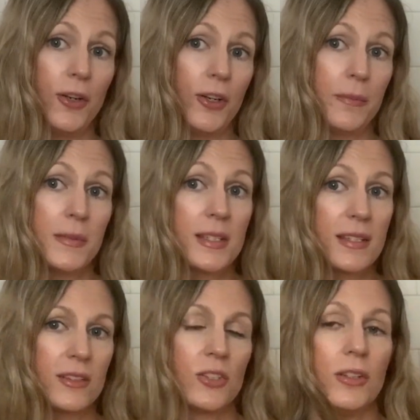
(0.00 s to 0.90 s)

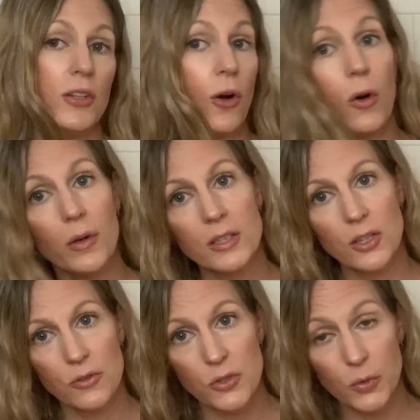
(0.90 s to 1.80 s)
arms. You always
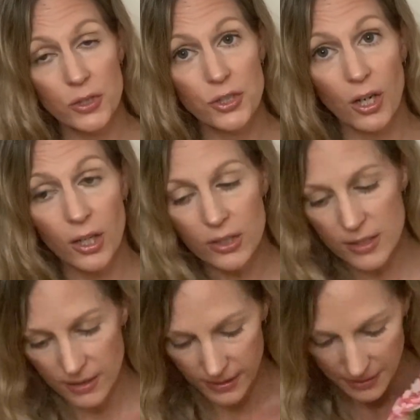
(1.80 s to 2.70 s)
go towards your heart,
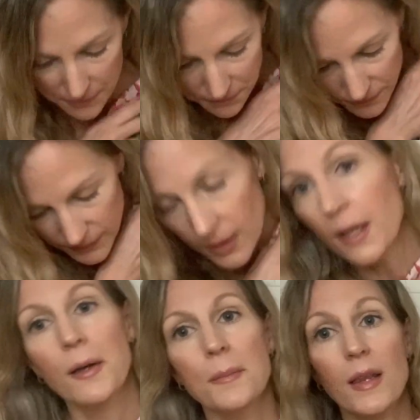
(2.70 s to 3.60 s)

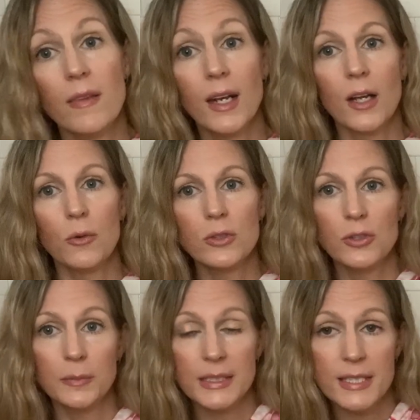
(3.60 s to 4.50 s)
and then I will
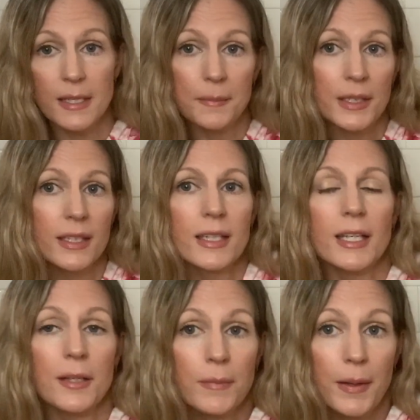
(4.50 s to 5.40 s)
do my stomach
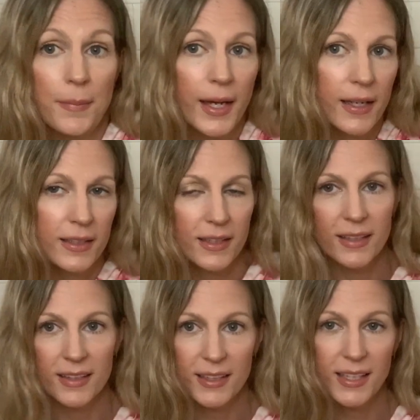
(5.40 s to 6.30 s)
and my back,
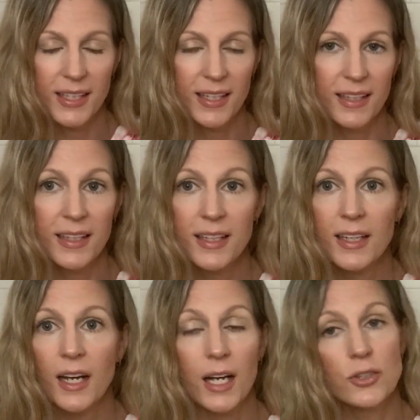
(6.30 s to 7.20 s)
and
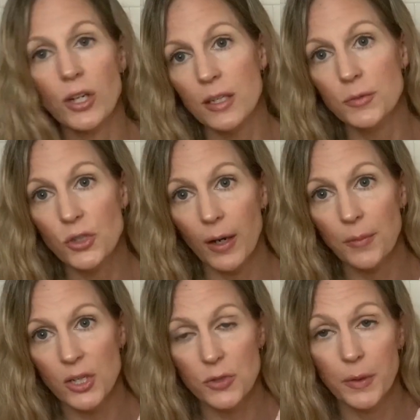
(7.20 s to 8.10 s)
I try to dry
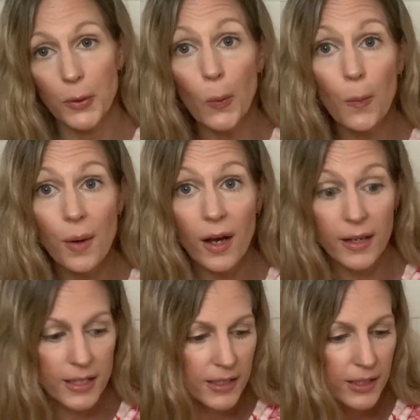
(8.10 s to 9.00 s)
brush my whole
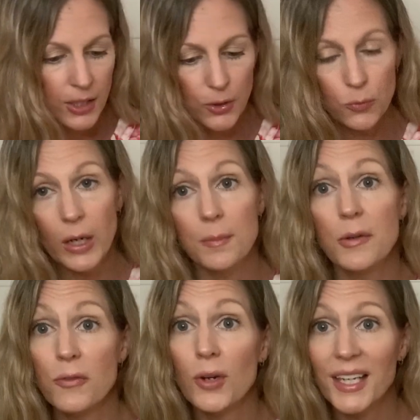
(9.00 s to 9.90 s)
body right
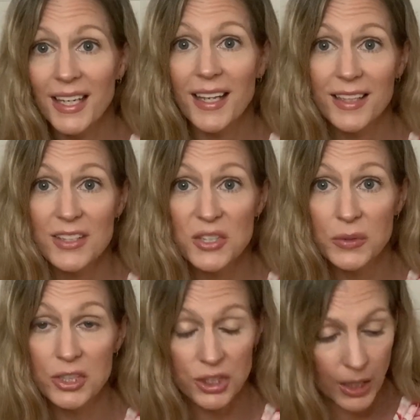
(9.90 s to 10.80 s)
before I get into
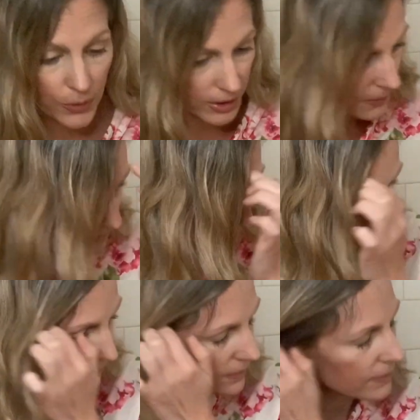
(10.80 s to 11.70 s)
a shower.
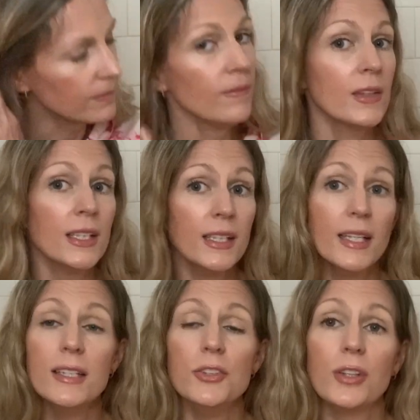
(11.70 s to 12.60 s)

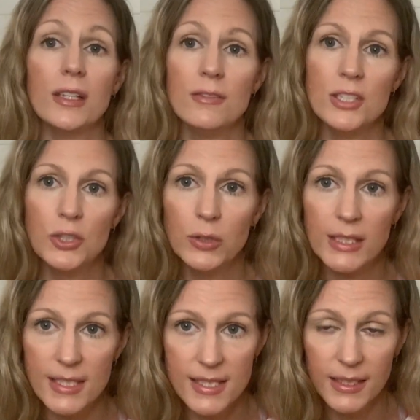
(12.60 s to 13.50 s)
And you can even do
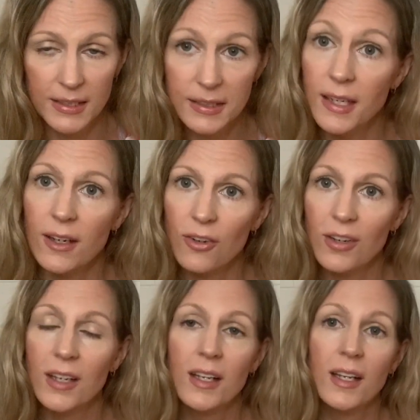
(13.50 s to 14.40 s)
it sitting down.